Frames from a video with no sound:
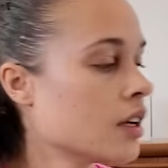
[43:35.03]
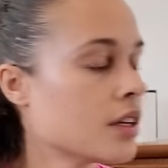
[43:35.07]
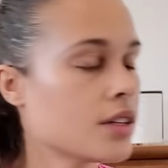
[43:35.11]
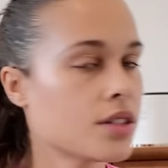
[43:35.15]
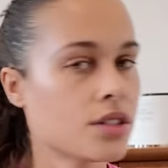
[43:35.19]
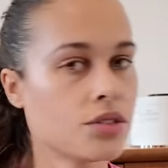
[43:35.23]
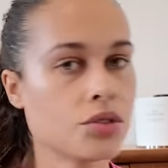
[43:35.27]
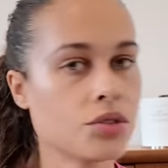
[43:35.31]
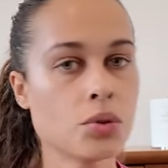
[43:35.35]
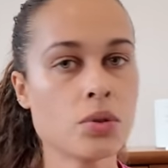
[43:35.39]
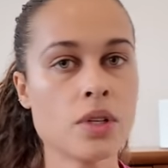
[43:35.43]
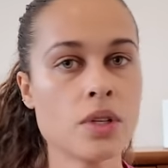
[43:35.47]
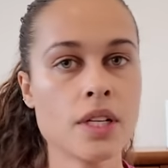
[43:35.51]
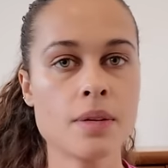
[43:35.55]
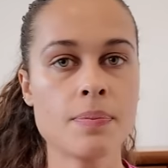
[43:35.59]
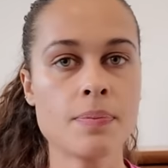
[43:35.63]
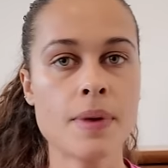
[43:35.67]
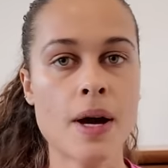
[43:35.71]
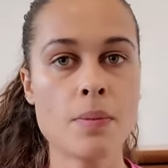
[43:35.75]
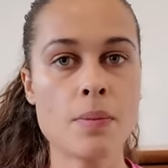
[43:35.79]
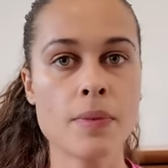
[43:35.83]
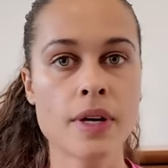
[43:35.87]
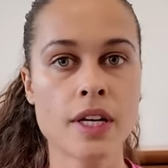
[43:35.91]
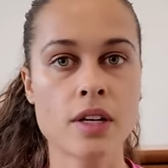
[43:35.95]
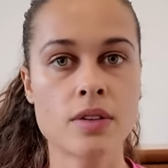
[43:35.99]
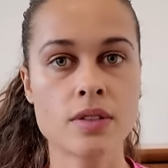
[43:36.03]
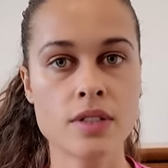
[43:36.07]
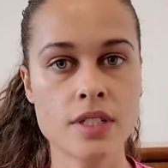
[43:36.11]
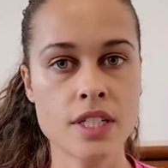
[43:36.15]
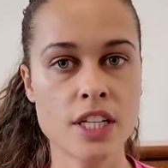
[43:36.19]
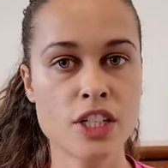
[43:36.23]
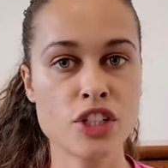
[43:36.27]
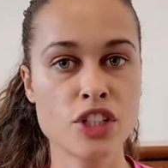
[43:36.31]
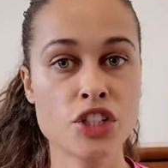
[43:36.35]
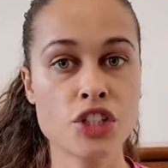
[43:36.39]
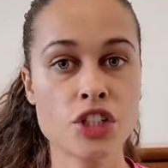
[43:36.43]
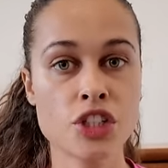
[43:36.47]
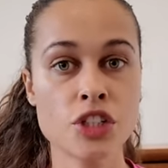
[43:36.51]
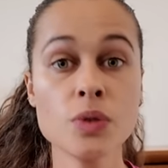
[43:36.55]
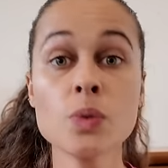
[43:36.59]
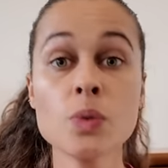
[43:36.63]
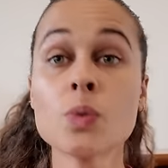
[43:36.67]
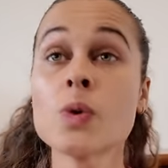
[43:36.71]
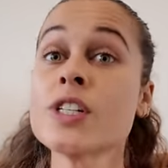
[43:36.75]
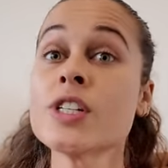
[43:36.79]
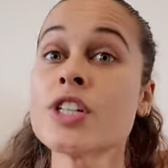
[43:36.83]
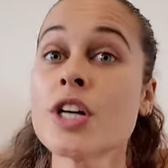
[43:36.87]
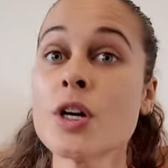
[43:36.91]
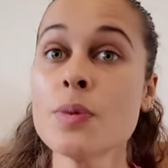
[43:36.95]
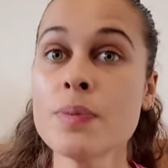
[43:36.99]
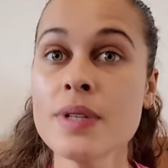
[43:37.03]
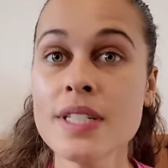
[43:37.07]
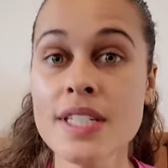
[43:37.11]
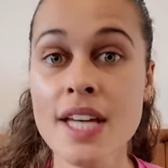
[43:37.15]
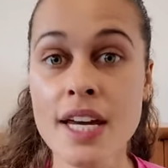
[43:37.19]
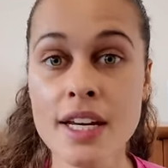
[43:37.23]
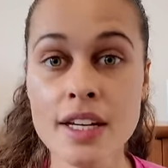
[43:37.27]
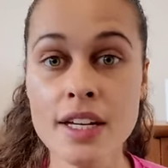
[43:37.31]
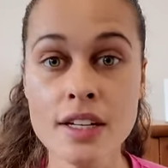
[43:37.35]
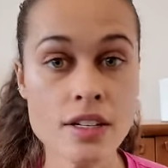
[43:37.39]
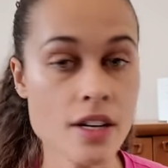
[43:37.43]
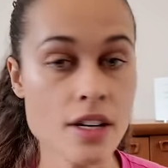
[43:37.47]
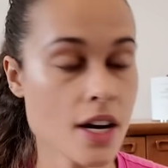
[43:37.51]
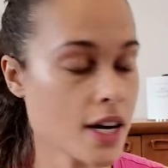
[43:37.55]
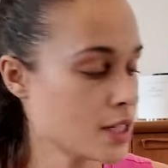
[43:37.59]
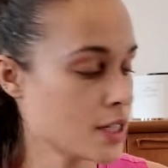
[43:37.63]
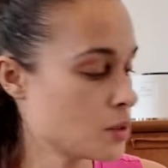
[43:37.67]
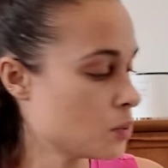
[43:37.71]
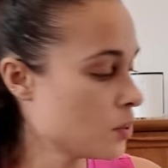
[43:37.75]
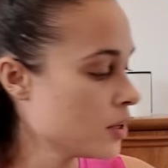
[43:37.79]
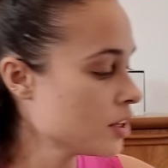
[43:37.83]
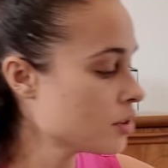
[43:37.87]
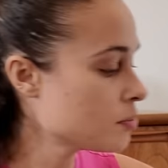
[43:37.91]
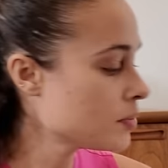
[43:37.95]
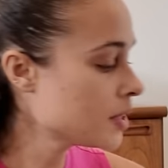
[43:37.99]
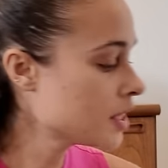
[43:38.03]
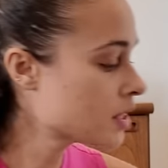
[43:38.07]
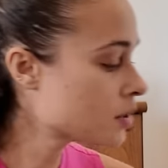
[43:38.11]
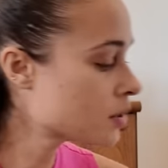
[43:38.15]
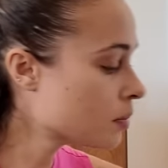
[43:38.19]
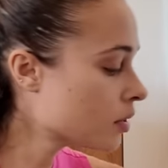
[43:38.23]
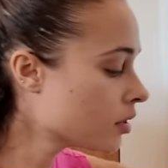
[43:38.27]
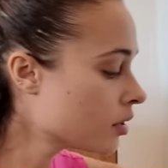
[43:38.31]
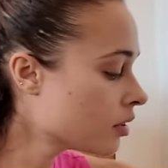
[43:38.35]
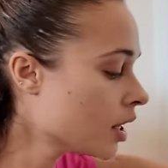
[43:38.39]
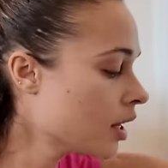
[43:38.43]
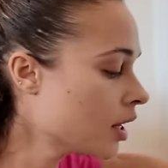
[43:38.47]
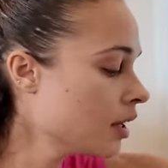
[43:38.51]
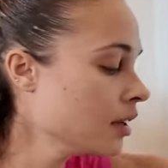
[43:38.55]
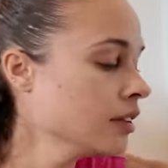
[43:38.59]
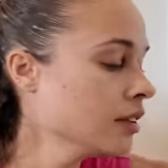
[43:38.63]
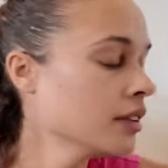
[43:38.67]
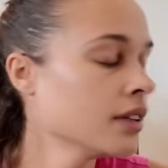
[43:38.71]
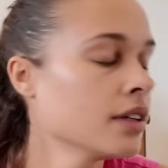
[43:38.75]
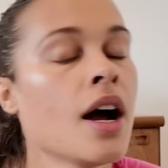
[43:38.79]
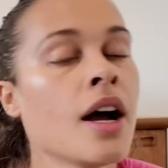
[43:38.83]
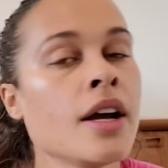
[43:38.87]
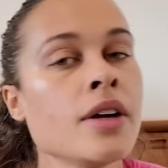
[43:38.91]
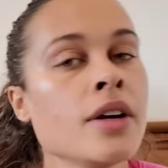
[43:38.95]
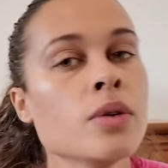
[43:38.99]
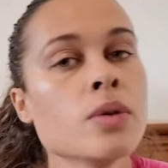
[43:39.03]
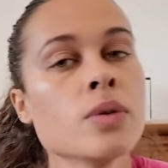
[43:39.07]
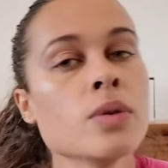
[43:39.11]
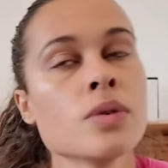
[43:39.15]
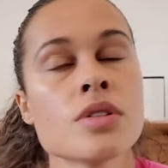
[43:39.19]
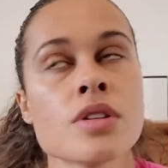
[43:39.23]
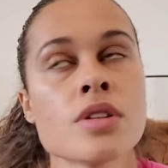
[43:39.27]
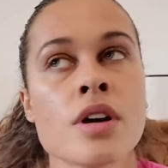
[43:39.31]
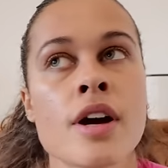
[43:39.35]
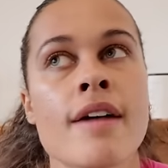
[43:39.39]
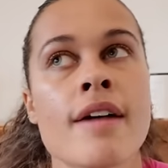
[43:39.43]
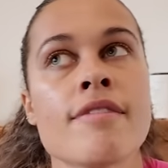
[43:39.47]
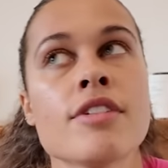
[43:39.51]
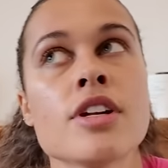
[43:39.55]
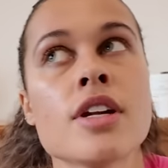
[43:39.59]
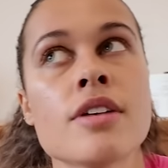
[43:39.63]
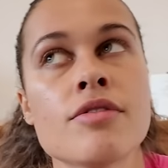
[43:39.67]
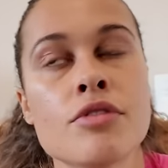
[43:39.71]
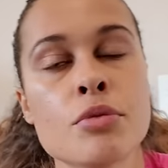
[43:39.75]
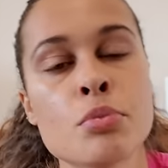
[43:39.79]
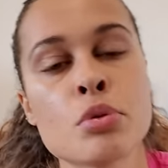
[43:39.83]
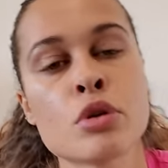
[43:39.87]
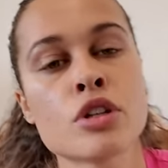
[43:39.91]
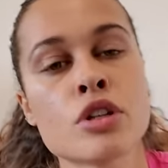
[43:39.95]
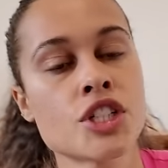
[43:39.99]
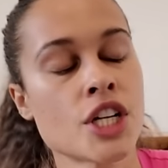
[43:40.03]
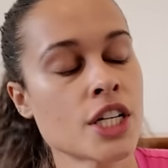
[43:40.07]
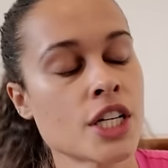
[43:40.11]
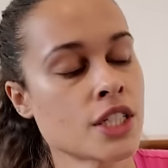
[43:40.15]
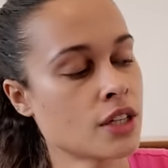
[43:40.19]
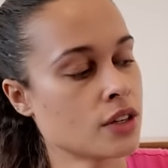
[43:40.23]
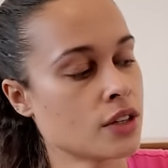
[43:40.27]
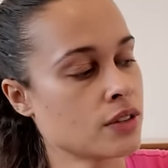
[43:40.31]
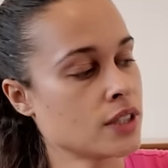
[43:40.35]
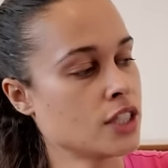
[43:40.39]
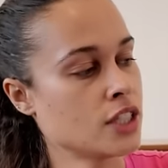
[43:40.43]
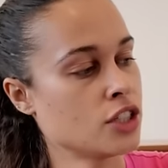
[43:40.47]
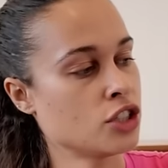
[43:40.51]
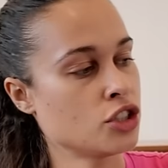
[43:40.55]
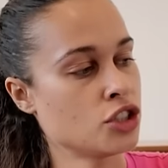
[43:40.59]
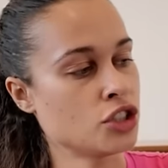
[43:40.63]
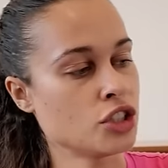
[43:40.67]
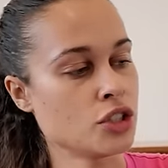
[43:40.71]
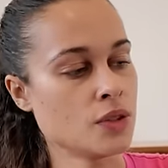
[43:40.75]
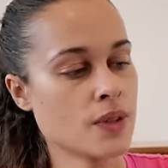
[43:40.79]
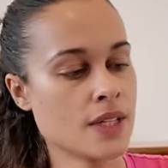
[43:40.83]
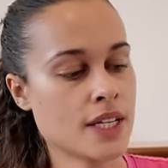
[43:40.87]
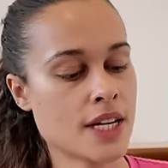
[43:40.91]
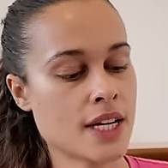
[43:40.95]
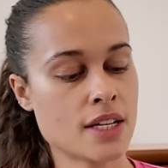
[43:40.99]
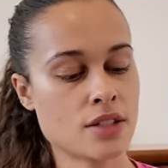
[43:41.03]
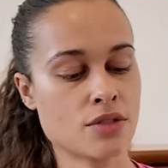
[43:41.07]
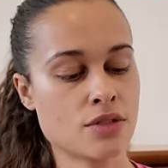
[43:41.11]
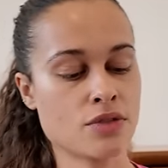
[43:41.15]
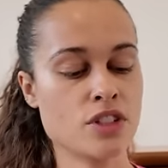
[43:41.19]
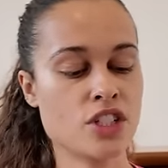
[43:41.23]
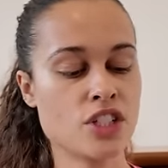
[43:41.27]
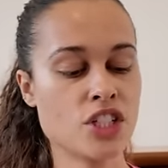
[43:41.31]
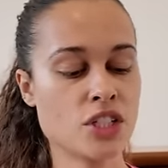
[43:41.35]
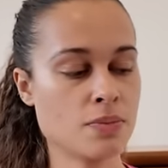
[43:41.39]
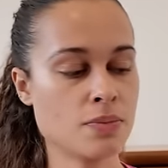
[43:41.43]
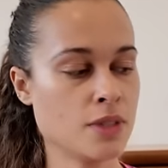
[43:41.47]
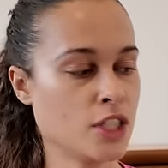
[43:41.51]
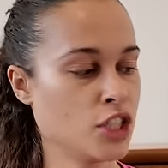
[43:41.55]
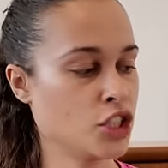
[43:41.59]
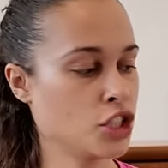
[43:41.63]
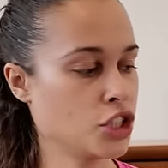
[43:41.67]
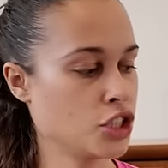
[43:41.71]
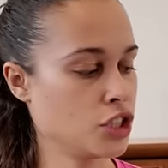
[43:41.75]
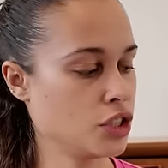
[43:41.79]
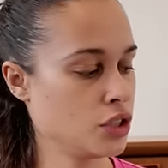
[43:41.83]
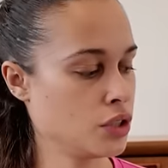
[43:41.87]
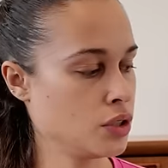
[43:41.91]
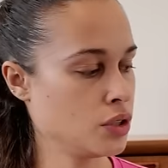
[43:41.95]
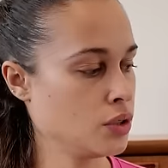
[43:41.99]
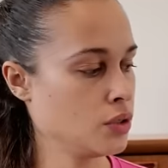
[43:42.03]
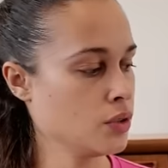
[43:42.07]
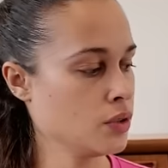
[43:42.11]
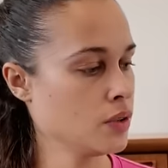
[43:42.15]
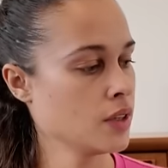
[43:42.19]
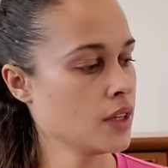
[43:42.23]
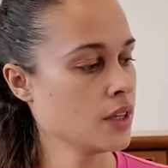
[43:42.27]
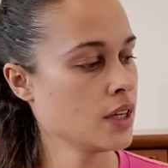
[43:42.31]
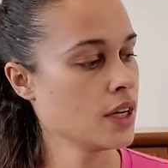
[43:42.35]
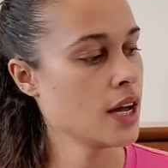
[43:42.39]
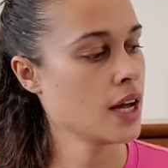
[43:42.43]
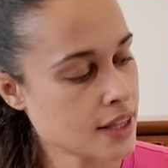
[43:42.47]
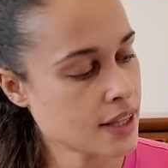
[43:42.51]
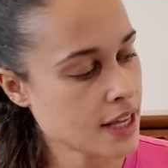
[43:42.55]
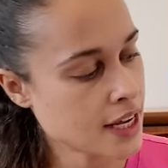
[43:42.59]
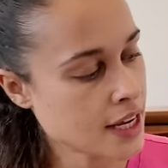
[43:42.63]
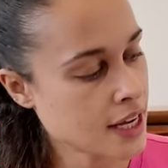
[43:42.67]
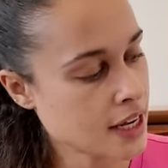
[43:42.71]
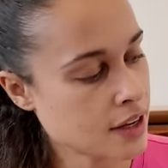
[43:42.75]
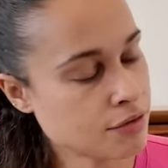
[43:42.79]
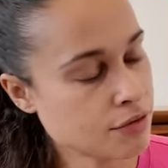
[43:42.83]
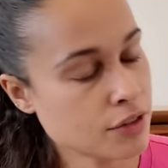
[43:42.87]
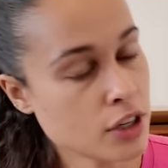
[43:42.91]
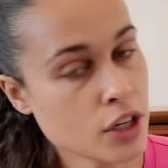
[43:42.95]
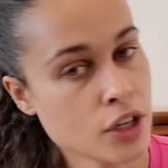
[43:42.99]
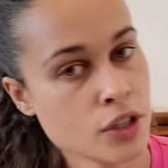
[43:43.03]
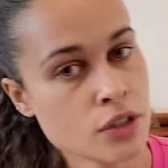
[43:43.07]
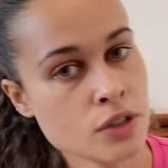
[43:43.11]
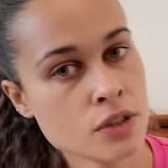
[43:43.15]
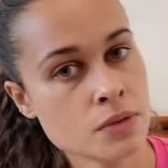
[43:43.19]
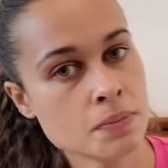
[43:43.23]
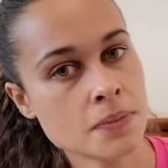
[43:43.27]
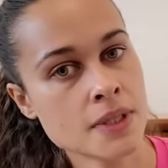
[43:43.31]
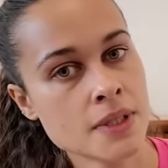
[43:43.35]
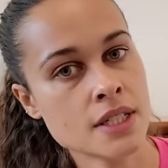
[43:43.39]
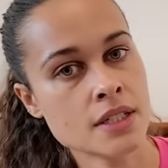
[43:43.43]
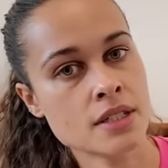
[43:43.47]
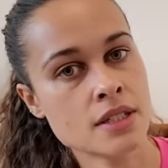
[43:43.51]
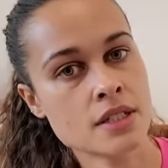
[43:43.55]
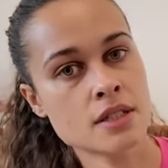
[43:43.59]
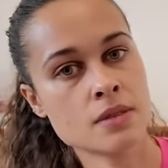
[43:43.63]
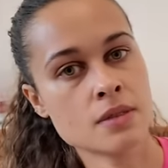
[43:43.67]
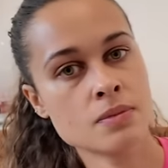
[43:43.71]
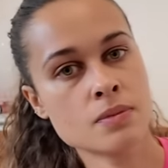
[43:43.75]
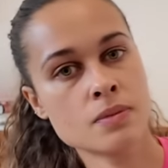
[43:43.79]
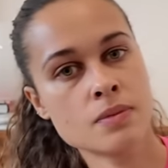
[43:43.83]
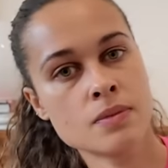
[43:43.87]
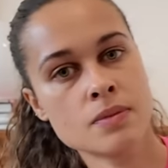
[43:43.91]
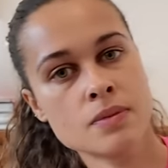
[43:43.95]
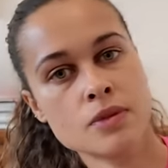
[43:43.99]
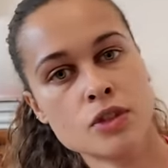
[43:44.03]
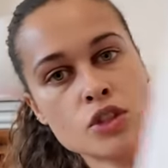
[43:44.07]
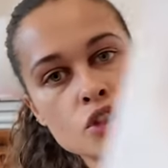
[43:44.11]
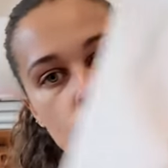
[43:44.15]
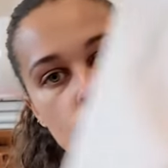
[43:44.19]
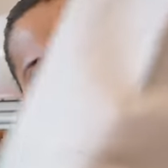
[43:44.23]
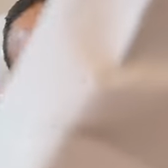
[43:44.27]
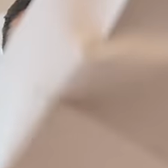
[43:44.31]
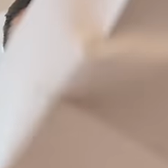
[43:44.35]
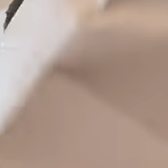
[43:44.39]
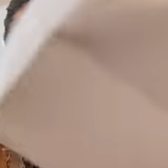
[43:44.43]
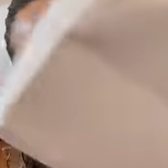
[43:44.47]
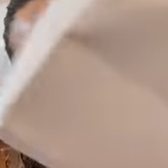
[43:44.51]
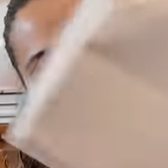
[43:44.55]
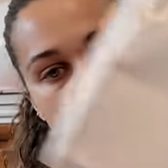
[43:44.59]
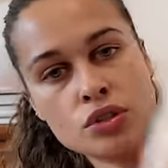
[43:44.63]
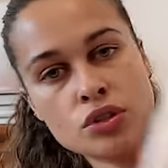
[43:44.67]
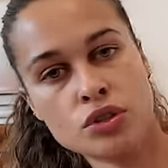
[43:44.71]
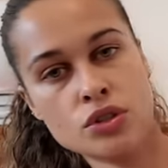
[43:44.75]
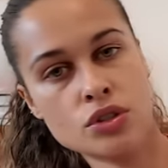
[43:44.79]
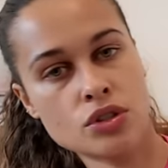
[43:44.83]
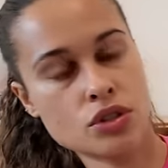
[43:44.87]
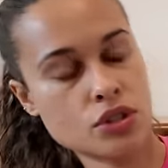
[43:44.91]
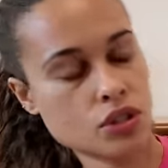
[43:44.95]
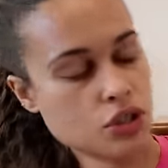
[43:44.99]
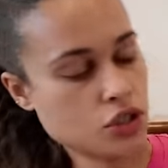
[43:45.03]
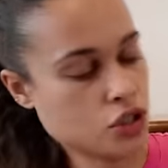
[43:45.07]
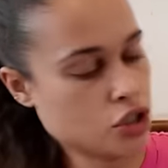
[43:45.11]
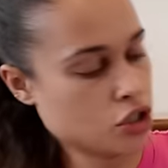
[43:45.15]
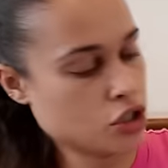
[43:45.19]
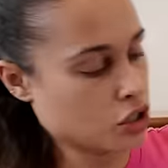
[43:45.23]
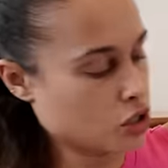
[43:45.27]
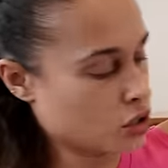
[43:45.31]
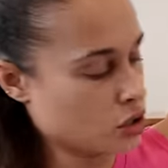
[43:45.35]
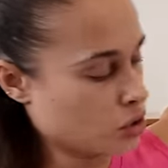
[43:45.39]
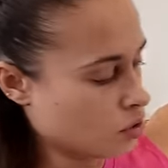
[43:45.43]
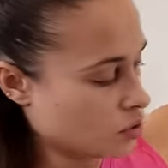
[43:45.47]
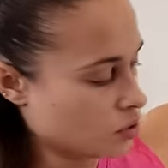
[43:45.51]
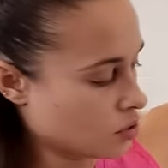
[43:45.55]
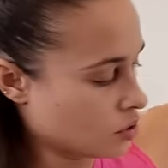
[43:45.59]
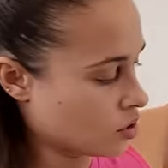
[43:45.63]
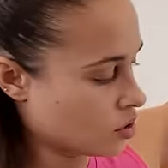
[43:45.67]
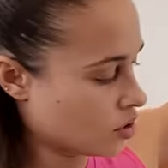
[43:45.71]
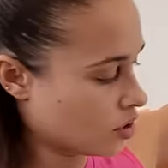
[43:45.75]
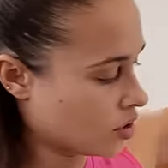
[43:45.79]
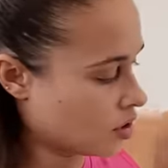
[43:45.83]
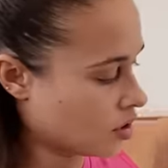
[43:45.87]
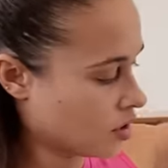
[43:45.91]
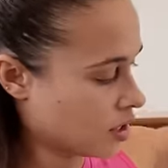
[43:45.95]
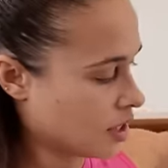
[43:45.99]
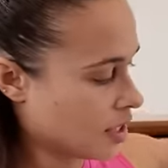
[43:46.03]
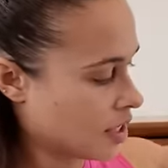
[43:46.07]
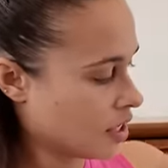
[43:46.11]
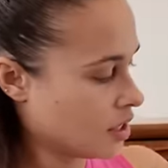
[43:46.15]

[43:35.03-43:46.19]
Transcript: So talking about my content shoot, which I'll be taking you guys with me tomorrow. I also have another project I'll need to shoot and that's for Jimmy Choo. They have loaned me some shoes to shoot.